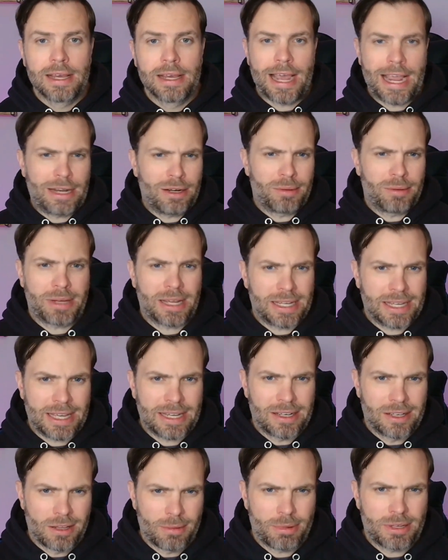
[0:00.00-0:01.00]
I know I'm kind of
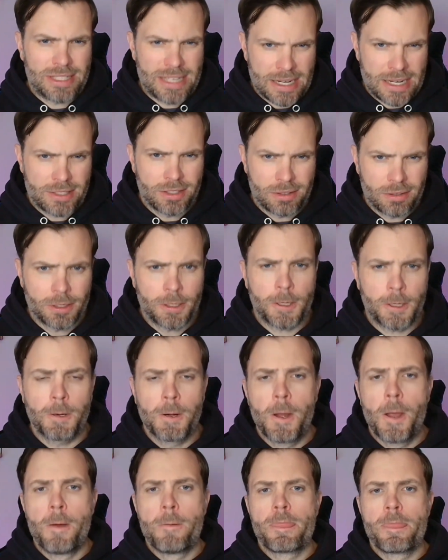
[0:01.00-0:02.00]
getting a little bit technical here,
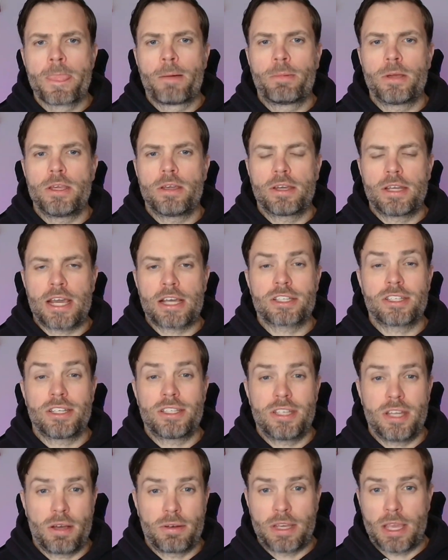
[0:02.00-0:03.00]
but you can actually
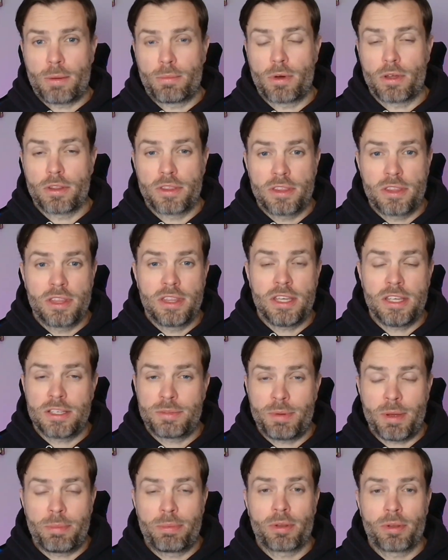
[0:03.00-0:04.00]
see, okay, well, these
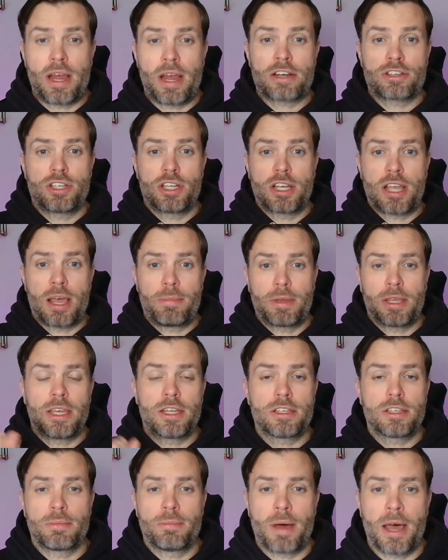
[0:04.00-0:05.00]
people are actually coming
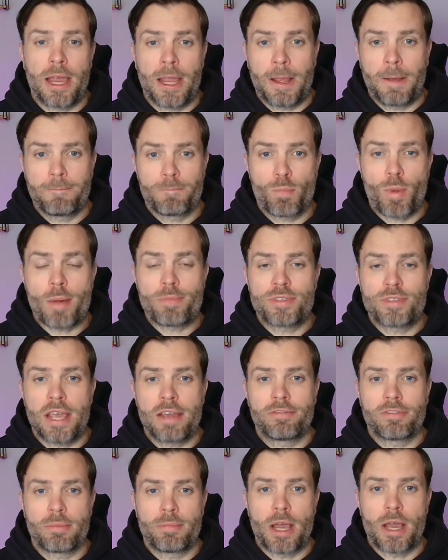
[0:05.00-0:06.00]
into my
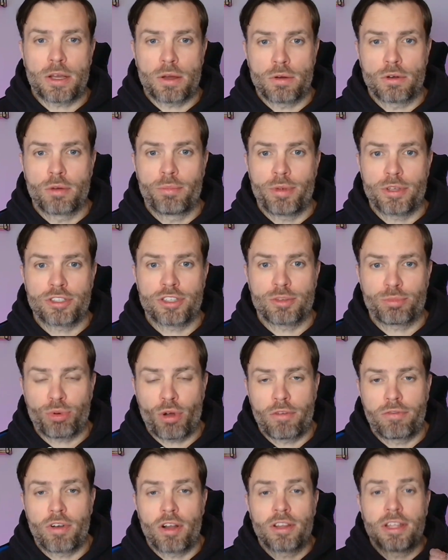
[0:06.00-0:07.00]
website from my Google Business
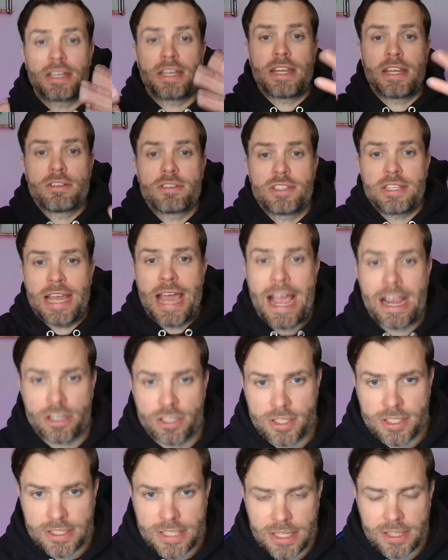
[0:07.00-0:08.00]
Profile, and here's the
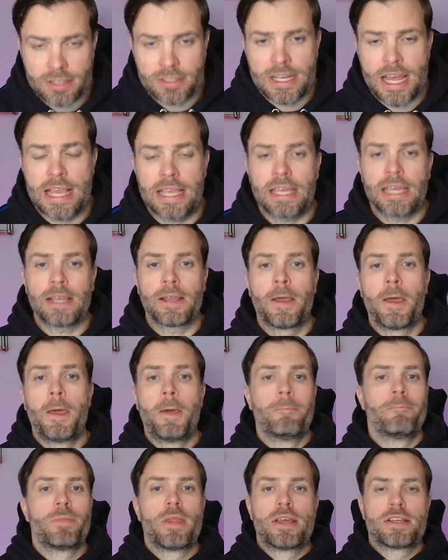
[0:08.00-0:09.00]
actions that they're taking.
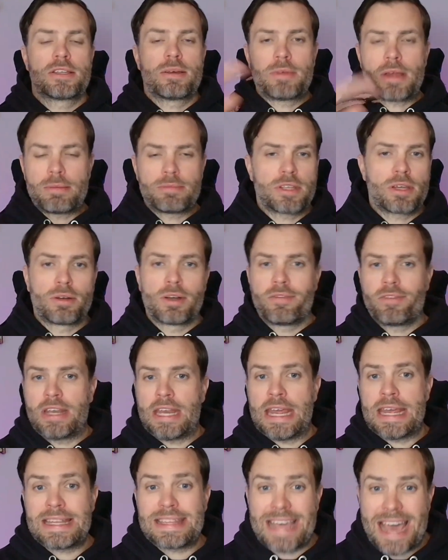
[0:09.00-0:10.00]
Sometimes they don't even
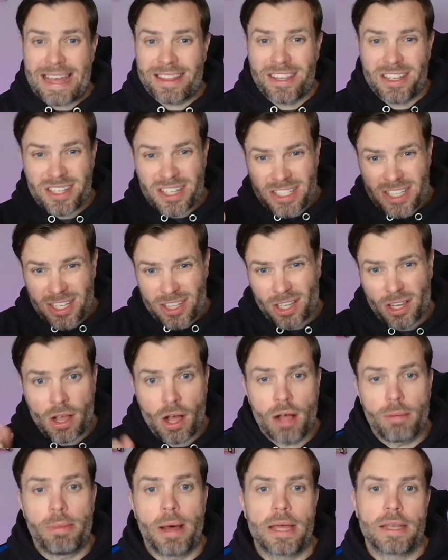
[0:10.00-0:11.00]
hit that. They just hit the
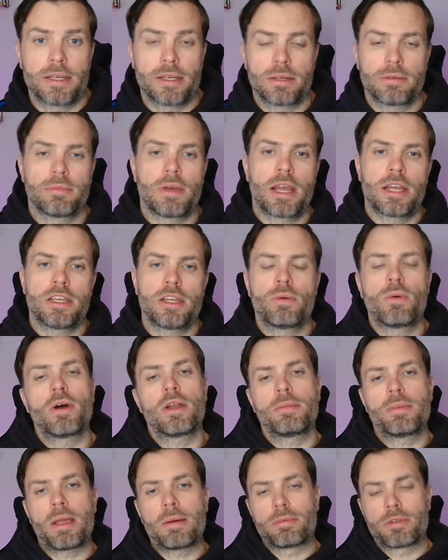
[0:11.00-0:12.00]
call button, right? You want
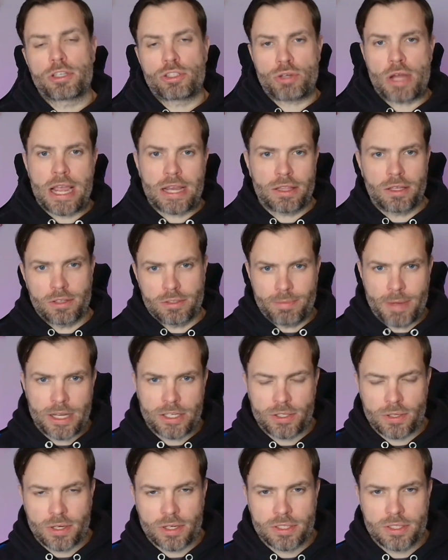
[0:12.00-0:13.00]
to be able to track those
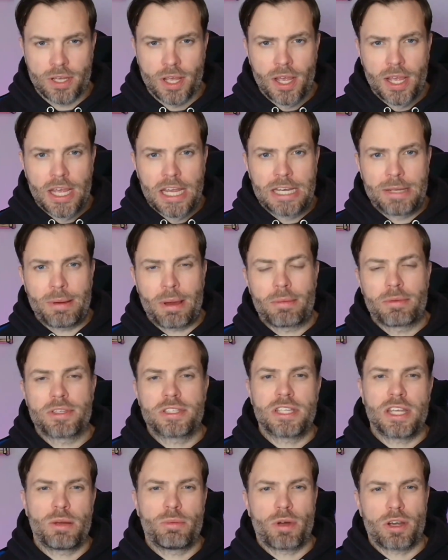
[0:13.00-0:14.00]
metrics to be able to
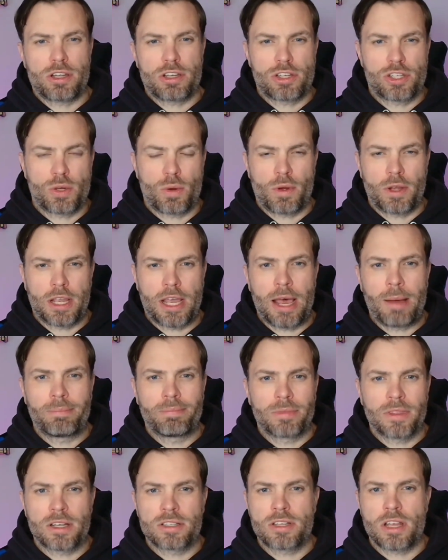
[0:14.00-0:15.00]
see where you're showing
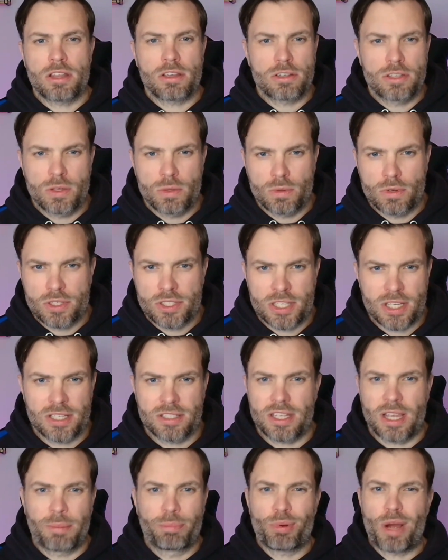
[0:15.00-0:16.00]
up. There's other tools,
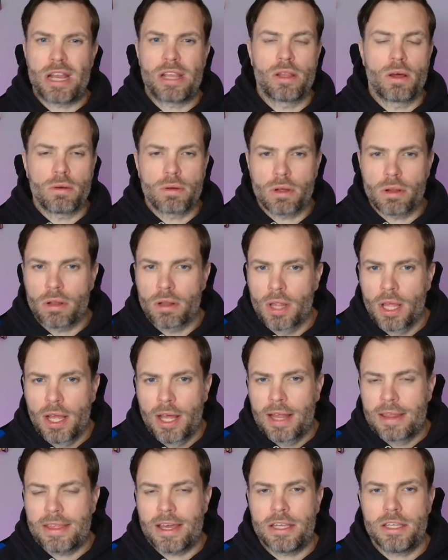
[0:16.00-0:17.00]
things like Bright Local,
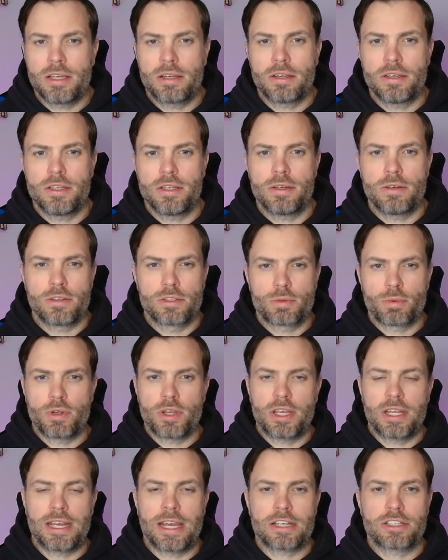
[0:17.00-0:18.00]
that you can use where
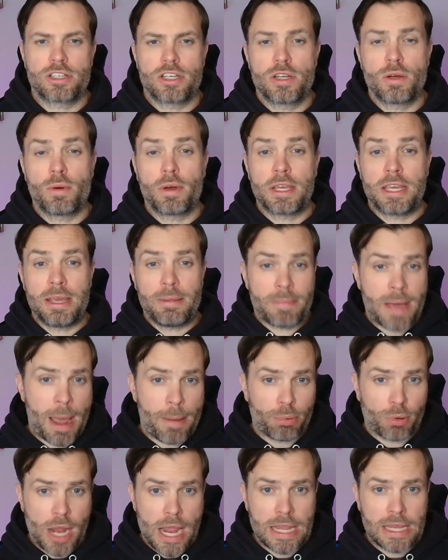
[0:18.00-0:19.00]
you can actually do a heat
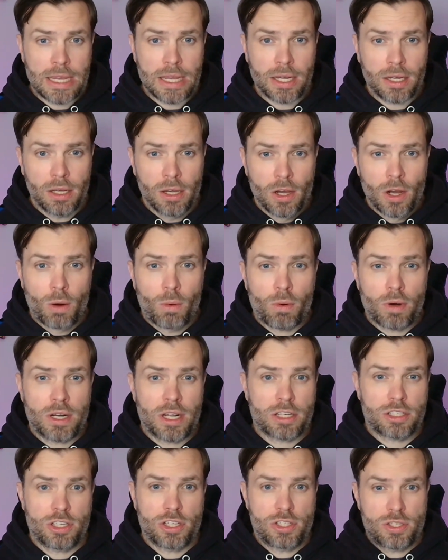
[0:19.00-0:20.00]
map ranking, where it
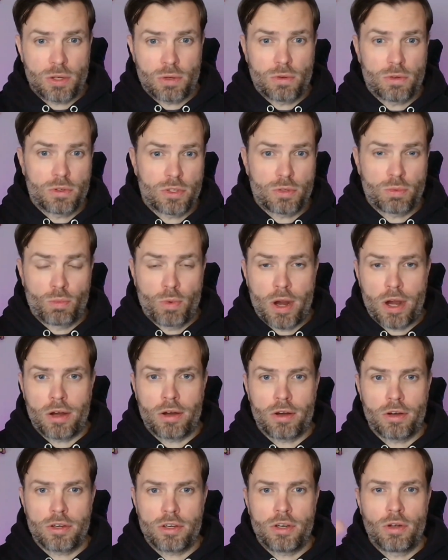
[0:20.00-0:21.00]
actually shows
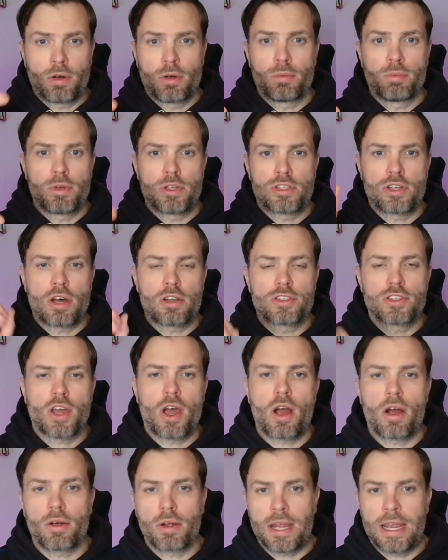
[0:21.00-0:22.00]
where your results
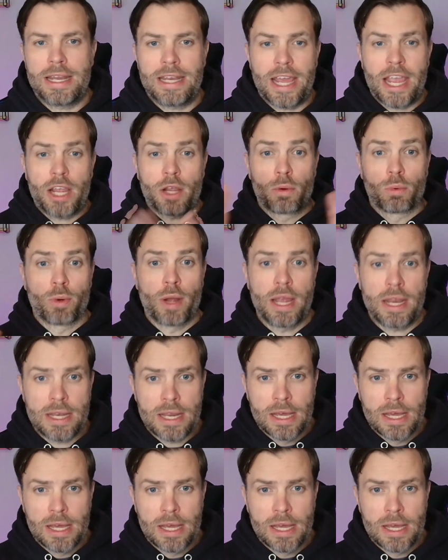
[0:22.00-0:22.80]
are in a grid.